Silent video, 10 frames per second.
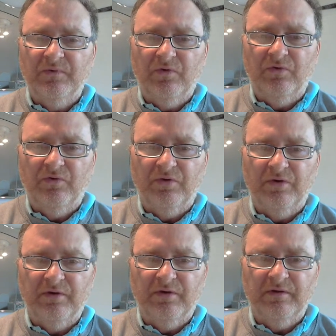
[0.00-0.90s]

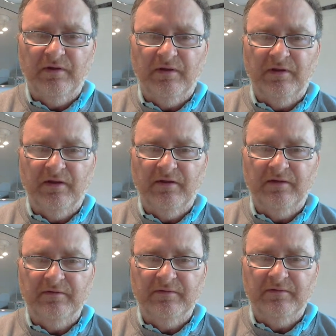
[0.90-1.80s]
or
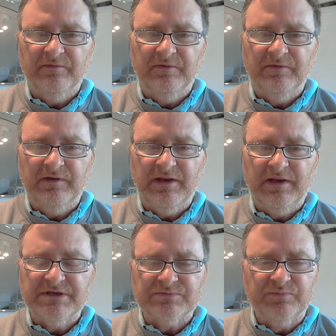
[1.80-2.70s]
it
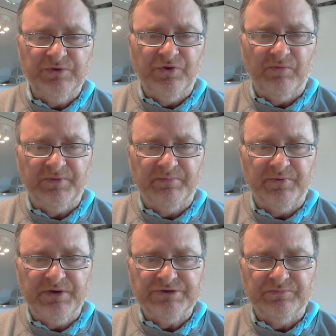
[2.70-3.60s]
just will not be
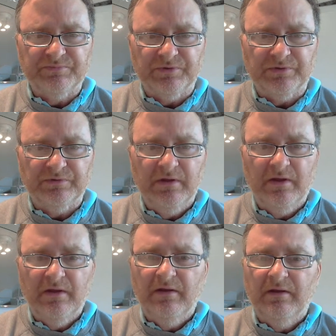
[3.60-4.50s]
appreciable.
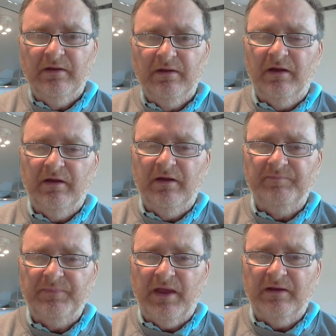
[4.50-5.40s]

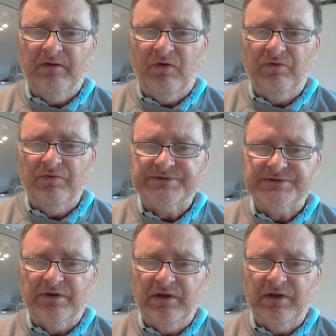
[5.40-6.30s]
And also,
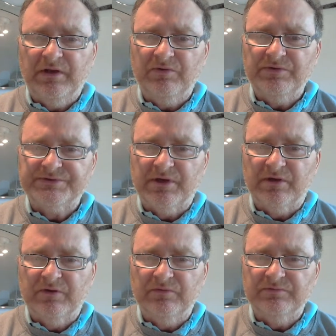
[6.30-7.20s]
it will
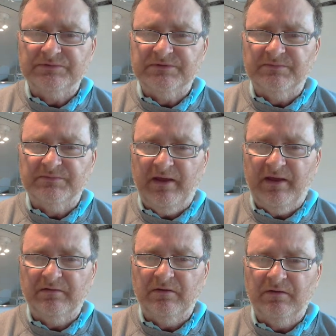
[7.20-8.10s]
also
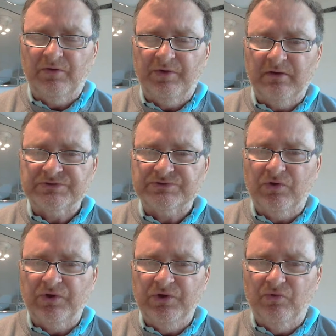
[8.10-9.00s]
depend on how
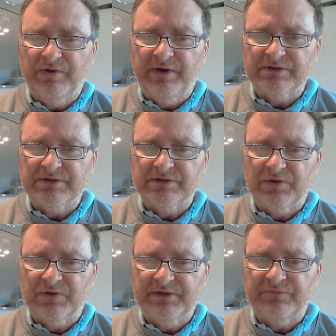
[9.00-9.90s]
strong your nails were
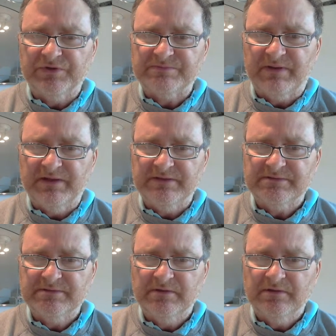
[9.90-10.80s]
in the first
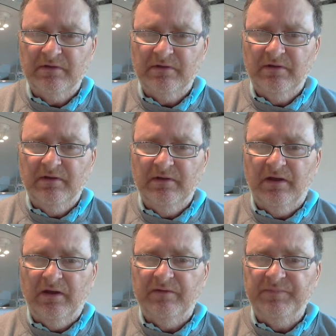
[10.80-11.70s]
place.
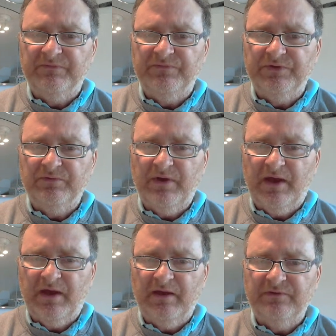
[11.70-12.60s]
If you
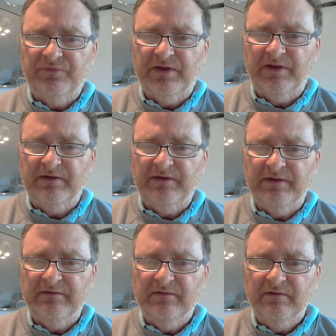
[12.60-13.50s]
had fairly